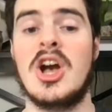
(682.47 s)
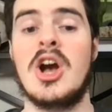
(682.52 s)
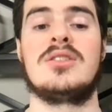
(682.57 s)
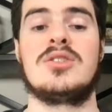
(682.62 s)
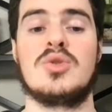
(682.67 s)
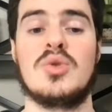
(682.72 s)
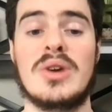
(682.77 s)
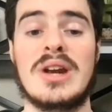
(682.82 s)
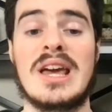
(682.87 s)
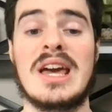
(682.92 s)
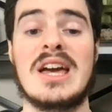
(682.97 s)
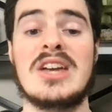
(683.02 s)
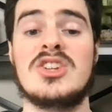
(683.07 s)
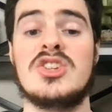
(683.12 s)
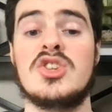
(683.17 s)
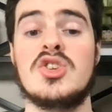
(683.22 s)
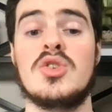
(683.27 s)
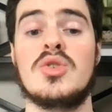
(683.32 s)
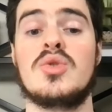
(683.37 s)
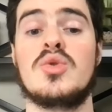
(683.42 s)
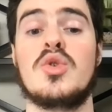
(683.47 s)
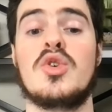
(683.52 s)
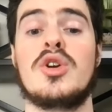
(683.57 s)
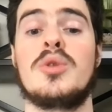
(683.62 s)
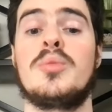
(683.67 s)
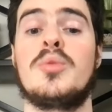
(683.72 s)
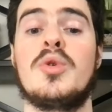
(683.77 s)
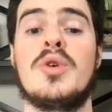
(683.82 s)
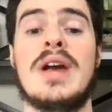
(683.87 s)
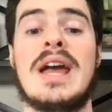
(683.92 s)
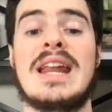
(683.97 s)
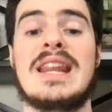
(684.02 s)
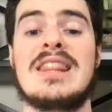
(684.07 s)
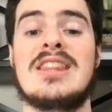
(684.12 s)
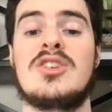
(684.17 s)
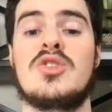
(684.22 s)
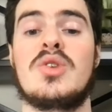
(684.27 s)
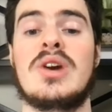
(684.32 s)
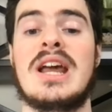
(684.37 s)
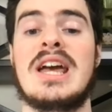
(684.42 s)
DoorDash, your door to more. Head to the
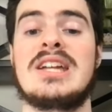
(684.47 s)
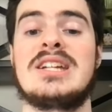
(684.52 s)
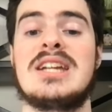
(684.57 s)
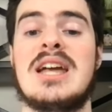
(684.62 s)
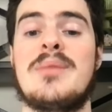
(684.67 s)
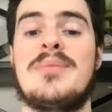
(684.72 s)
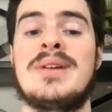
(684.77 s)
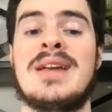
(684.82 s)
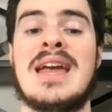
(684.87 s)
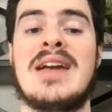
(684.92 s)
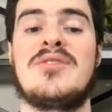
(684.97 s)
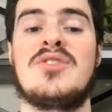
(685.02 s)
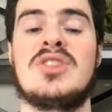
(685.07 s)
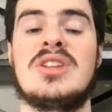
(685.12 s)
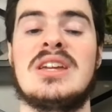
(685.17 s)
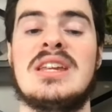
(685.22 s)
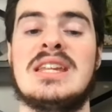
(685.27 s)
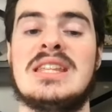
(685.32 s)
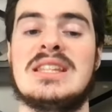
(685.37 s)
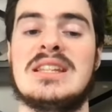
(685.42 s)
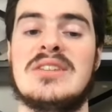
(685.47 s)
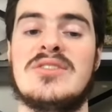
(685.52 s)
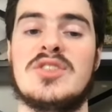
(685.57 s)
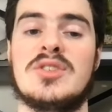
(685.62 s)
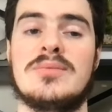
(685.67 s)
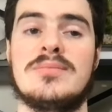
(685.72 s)
DoorDash app and get everything you need delivered.